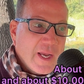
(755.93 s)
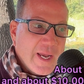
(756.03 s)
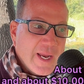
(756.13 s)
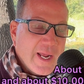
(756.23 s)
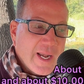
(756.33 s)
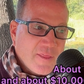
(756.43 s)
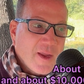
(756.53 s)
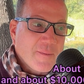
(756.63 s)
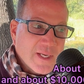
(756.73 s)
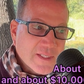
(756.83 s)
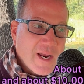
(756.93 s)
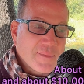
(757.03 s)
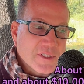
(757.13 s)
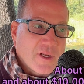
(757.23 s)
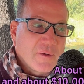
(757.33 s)
And I think by the time
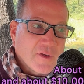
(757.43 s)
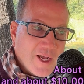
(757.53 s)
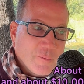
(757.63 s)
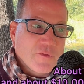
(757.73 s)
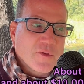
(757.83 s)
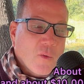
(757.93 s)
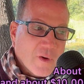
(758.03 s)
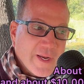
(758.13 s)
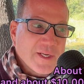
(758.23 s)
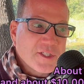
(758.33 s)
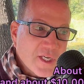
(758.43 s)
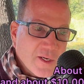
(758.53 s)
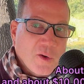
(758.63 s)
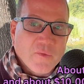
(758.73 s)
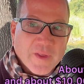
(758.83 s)
it's all done with the ornate
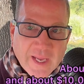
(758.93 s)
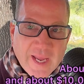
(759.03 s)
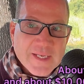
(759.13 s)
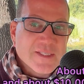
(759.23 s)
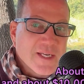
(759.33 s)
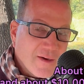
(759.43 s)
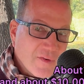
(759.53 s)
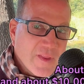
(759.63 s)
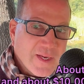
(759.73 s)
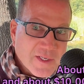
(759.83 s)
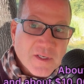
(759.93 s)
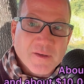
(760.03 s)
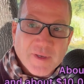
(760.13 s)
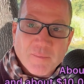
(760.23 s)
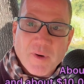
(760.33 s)
steel, the gates and everything, it's going
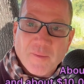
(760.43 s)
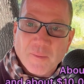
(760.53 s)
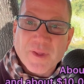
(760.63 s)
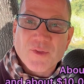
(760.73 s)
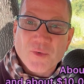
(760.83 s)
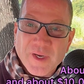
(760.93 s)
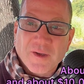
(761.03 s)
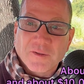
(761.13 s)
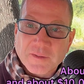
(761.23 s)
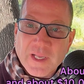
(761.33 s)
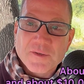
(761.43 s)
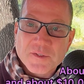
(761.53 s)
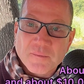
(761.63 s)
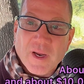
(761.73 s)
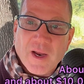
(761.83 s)
to be probably
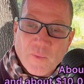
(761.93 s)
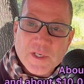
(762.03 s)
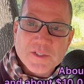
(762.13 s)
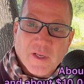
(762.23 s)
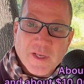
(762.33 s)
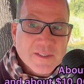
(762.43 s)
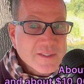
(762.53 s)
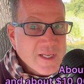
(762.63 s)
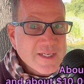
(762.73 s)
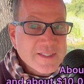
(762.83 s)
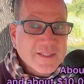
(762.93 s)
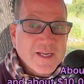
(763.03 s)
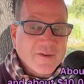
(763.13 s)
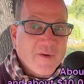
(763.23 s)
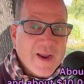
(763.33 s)
300,000 baht when it's all done. So that's like
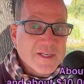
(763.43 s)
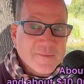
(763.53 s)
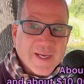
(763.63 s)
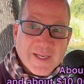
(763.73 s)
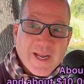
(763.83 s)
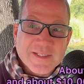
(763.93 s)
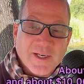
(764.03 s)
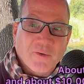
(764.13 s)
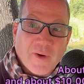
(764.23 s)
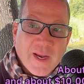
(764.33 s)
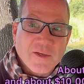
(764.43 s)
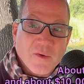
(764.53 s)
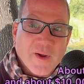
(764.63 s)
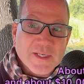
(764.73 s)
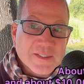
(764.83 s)
10 grand. It's going to be like 10 grand
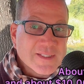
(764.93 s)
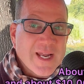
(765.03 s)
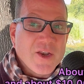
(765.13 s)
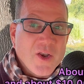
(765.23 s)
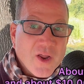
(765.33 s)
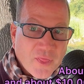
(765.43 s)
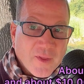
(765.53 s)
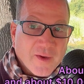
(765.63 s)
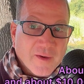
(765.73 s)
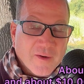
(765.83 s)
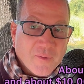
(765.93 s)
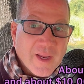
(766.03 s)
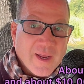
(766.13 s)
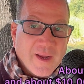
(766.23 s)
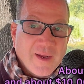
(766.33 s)
US. It's not nothing,
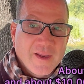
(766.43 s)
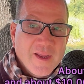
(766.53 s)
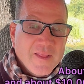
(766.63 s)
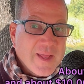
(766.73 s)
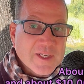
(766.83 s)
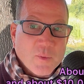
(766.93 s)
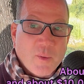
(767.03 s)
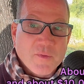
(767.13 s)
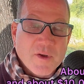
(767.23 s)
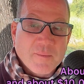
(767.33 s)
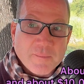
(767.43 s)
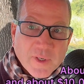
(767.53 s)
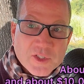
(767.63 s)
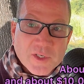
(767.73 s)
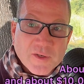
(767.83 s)
okay? That's well within my
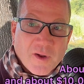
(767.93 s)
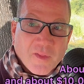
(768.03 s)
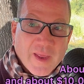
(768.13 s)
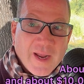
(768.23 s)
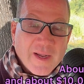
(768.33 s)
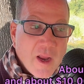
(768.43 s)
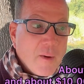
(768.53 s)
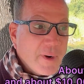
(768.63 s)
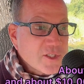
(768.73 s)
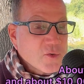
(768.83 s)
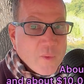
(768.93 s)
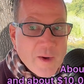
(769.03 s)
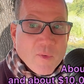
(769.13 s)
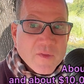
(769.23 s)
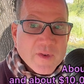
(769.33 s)
budget and all that. But it's
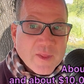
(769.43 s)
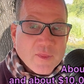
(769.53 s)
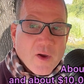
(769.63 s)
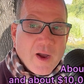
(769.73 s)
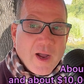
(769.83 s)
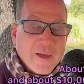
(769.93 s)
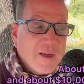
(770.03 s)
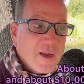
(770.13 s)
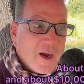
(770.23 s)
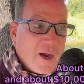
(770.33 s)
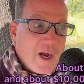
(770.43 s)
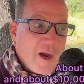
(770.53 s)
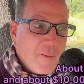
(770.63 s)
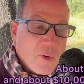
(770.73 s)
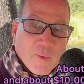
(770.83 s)
way more than I thought.
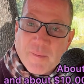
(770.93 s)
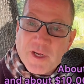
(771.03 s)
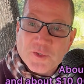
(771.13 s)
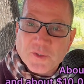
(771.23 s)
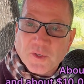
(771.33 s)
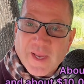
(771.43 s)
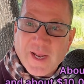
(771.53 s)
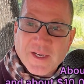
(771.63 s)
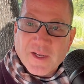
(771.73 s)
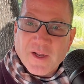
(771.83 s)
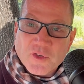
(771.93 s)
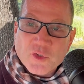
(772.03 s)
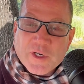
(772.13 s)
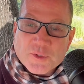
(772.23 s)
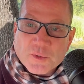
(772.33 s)
But when I measured the land, the
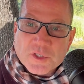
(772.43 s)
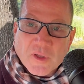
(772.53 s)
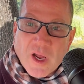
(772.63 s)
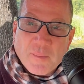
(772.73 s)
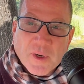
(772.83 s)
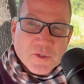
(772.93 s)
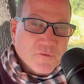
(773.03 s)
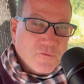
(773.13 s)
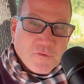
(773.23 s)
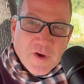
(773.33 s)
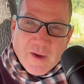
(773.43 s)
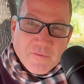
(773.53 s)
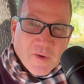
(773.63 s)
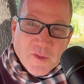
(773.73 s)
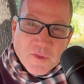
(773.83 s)
trees were still up, and it was very,
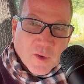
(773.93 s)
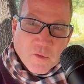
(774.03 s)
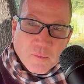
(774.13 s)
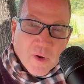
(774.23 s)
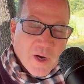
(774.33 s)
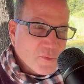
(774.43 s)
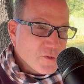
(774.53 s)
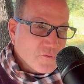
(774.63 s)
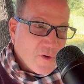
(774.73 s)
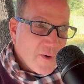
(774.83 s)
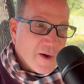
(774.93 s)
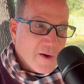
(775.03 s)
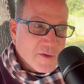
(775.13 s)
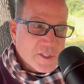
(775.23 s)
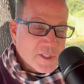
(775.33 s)
very thick with brush. It was very
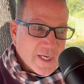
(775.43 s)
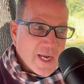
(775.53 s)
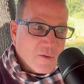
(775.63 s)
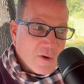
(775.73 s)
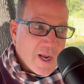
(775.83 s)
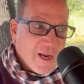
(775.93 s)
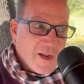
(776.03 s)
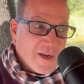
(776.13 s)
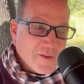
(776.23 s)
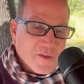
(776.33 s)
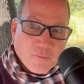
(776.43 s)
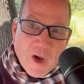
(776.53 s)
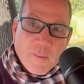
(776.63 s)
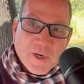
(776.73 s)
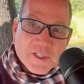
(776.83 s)
hard to see, and the
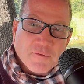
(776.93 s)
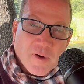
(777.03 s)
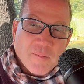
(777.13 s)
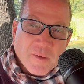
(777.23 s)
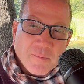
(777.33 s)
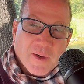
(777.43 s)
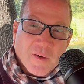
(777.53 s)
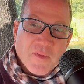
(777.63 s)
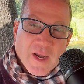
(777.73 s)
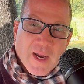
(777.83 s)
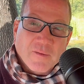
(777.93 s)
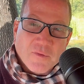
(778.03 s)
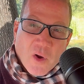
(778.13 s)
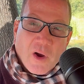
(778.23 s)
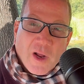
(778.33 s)
property is a fair bit bigger than I
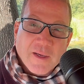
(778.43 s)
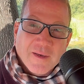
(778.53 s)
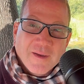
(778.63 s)
thought.